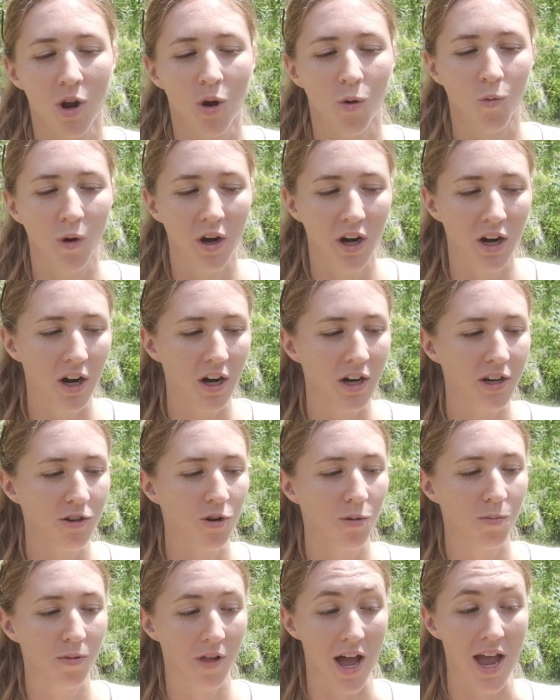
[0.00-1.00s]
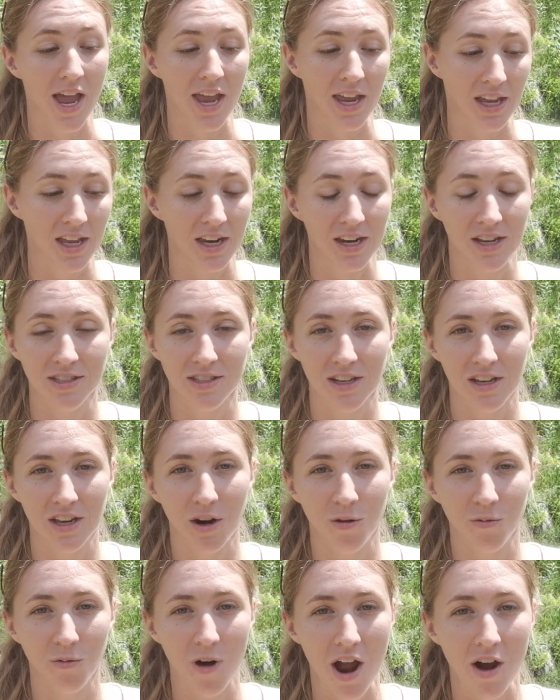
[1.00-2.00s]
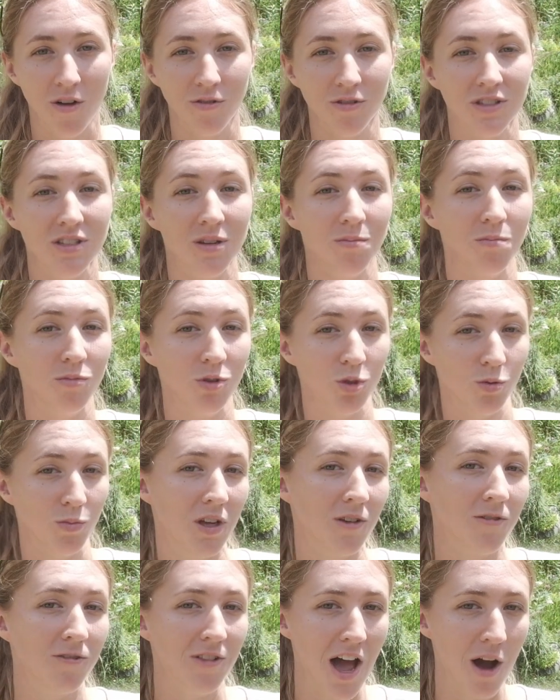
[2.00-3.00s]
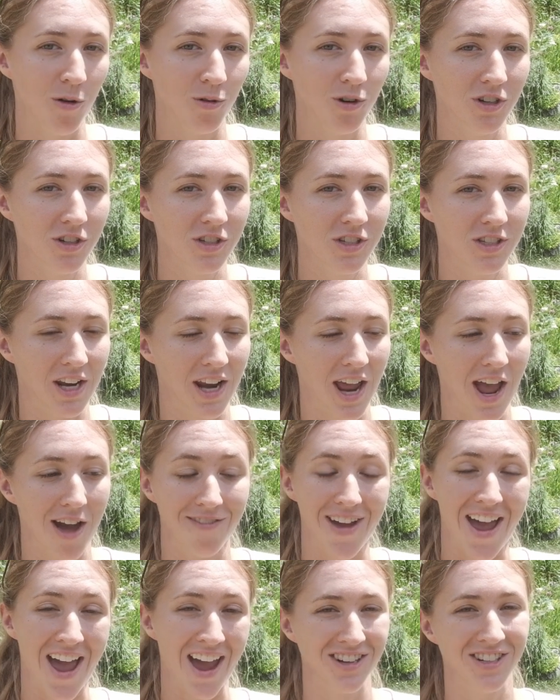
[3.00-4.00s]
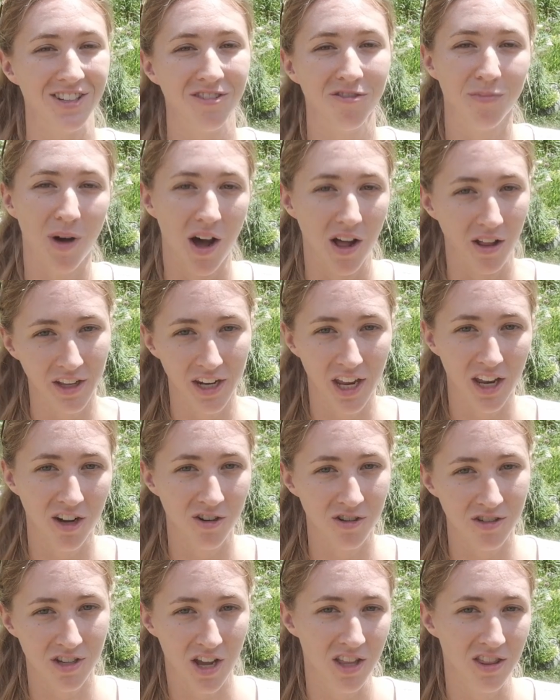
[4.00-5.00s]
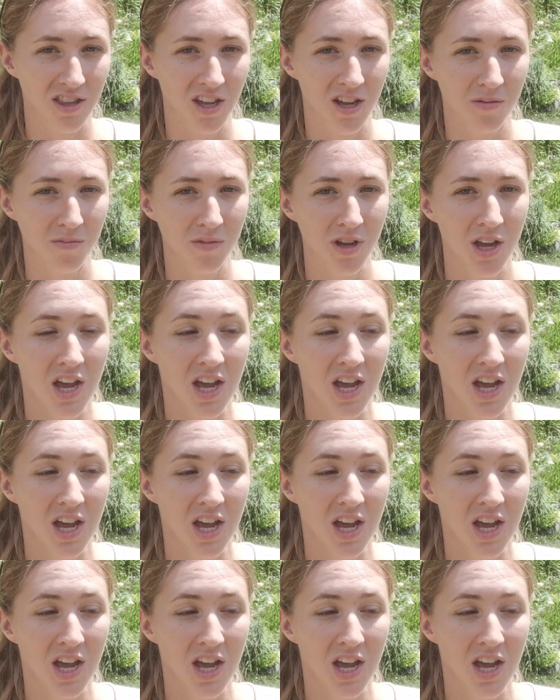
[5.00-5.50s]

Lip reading: Where are you applying it? Is it around some blooming flowers that have active pollinators on them?